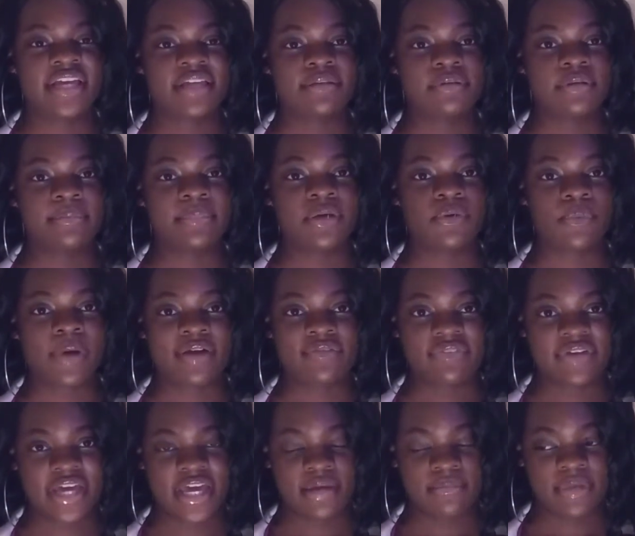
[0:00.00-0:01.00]
the midwife
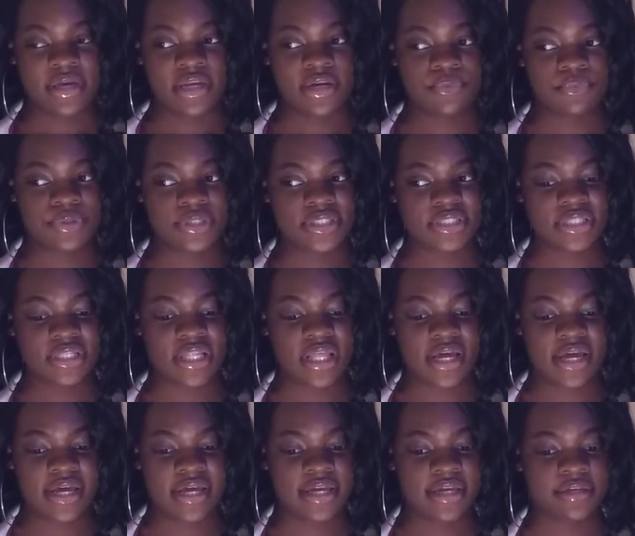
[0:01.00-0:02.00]
came in and was
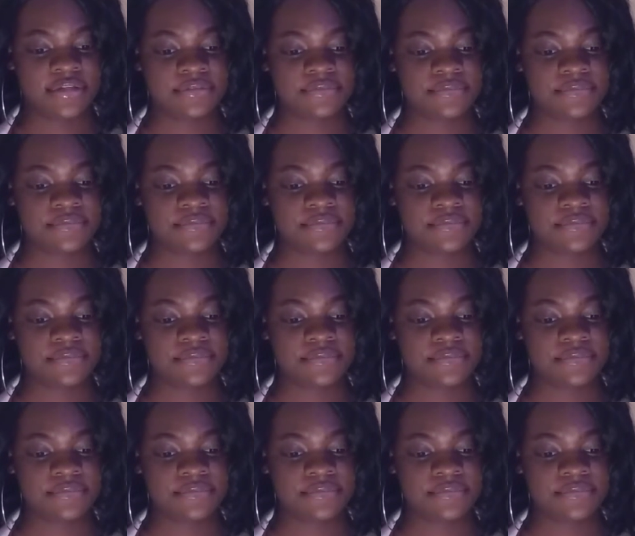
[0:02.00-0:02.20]
like,